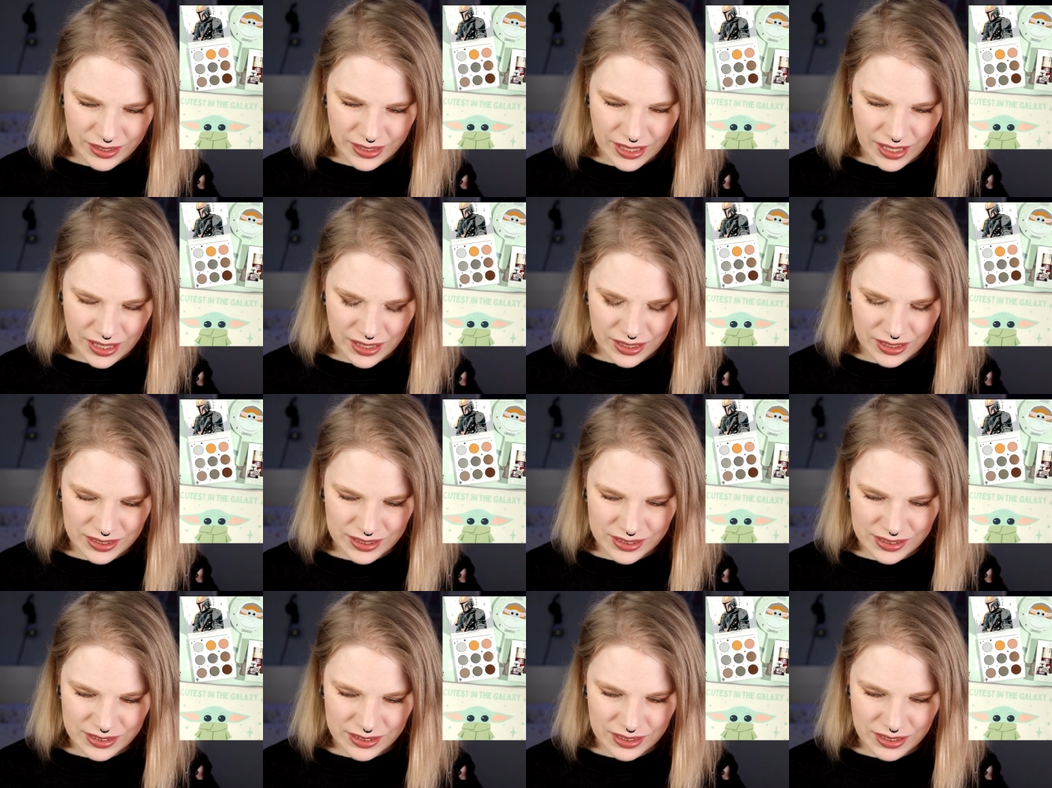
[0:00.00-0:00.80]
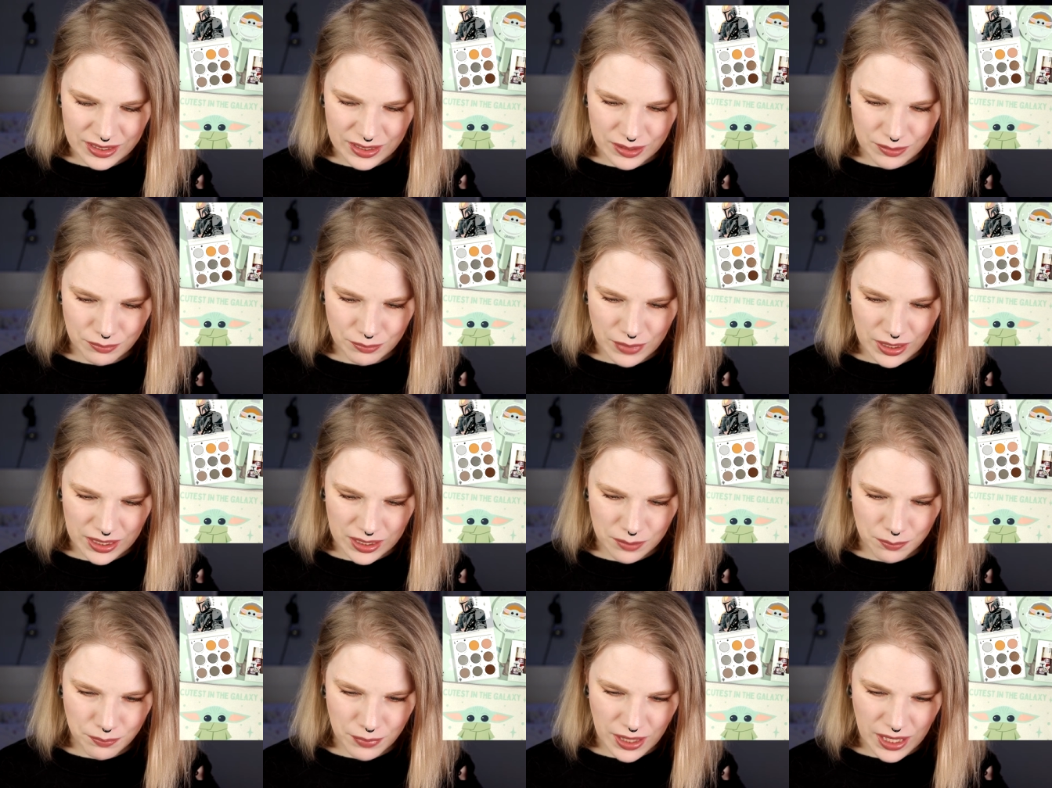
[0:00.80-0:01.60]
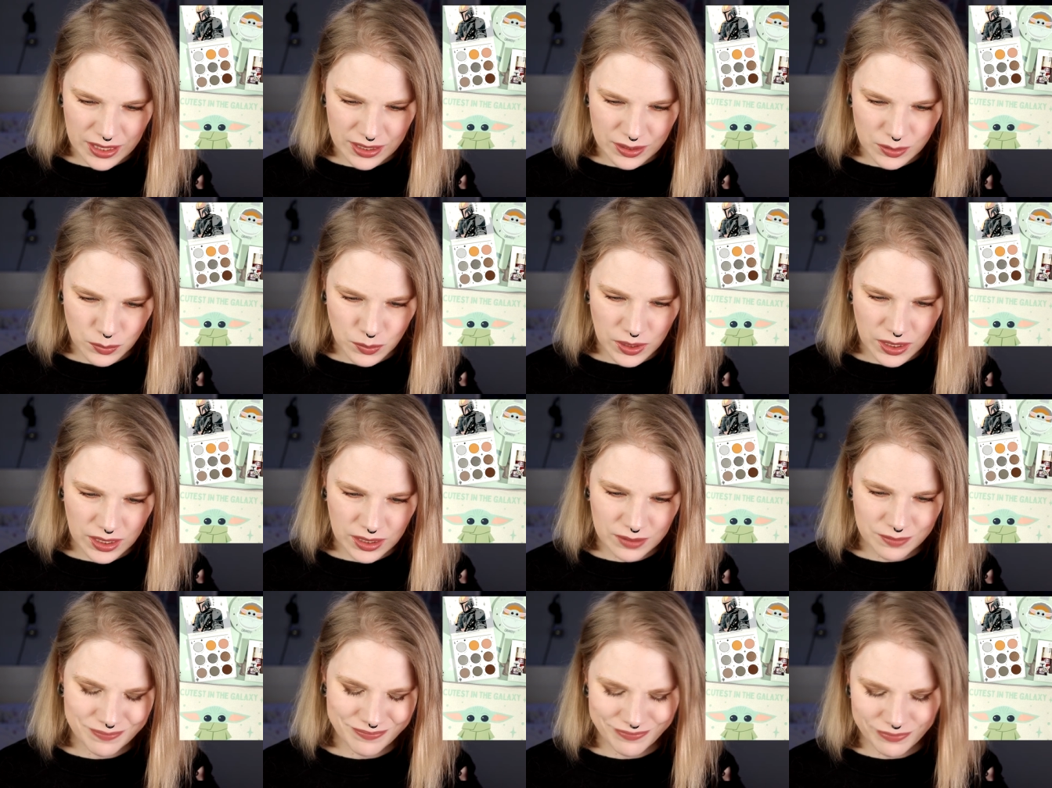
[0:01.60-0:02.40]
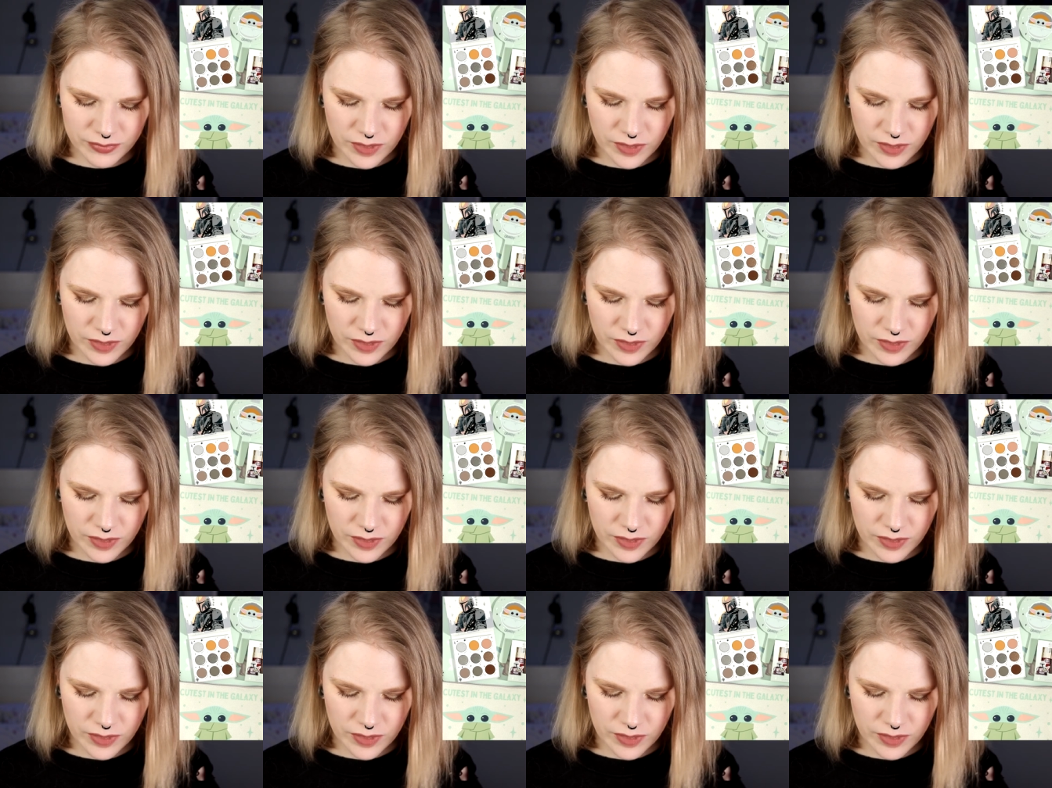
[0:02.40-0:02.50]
the Galaxy makeup bag as well.